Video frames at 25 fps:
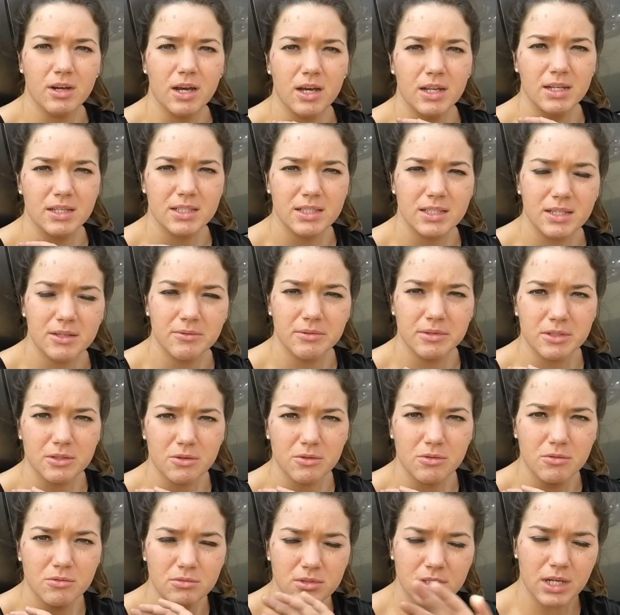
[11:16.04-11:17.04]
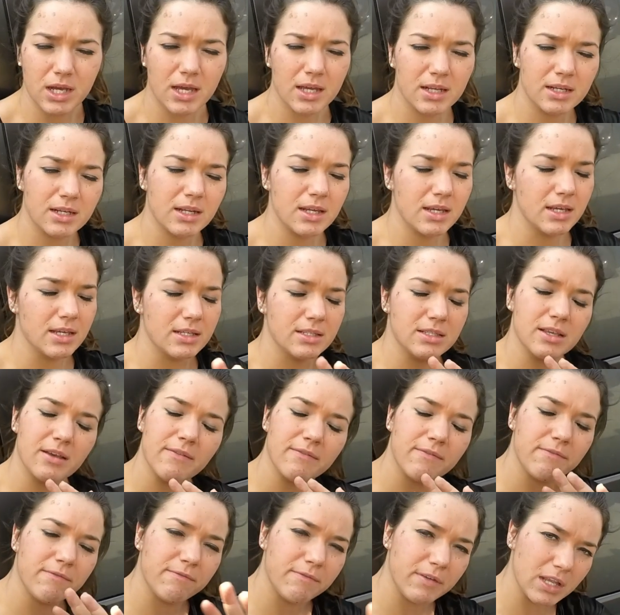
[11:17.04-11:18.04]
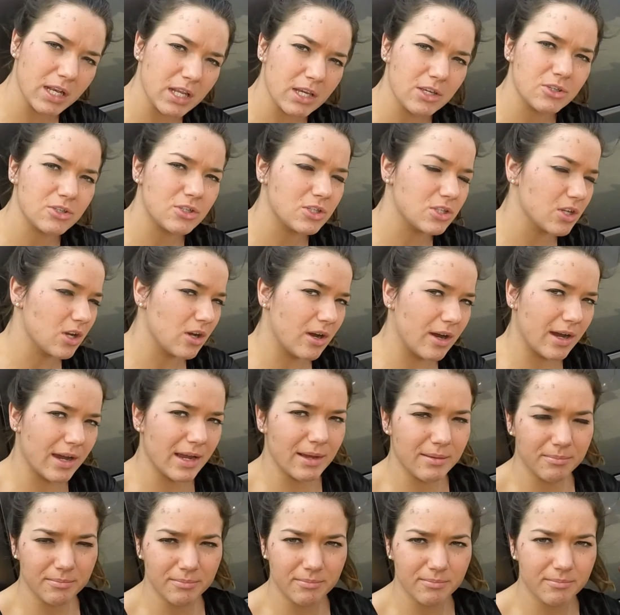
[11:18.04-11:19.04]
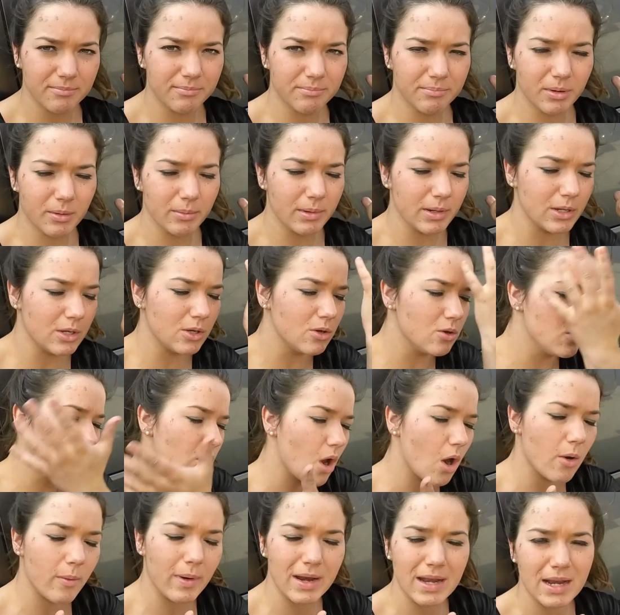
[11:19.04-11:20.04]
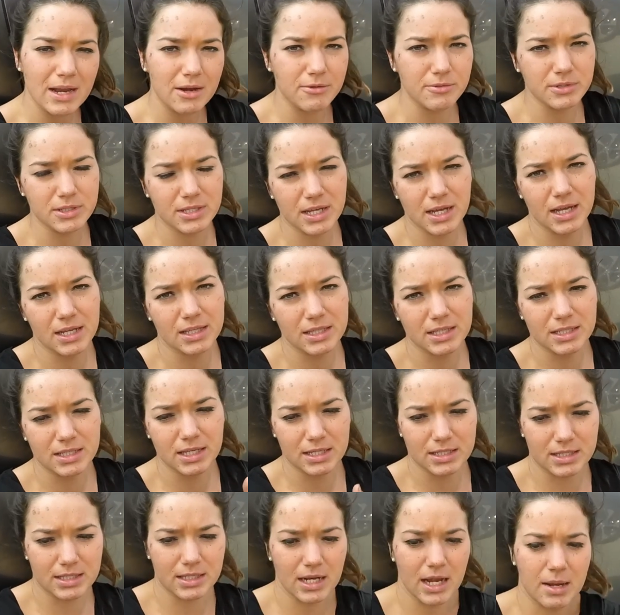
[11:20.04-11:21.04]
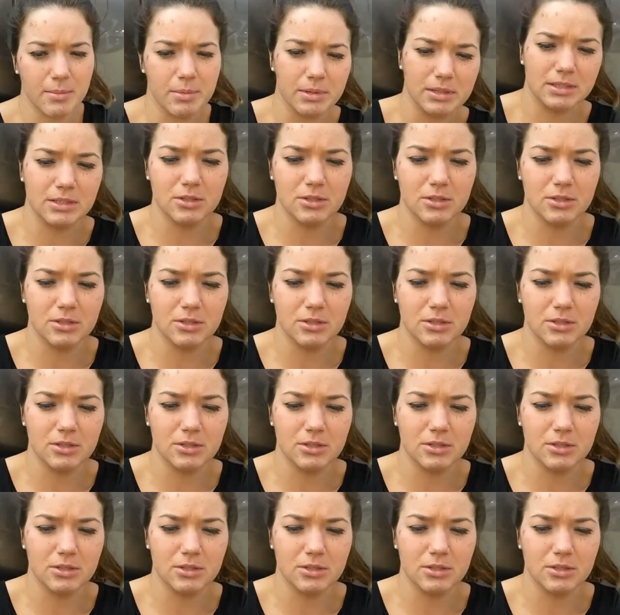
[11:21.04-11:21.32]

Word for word: Underseal is all done. It is finished. I am probably nowhere near as dirty as yesterday, but I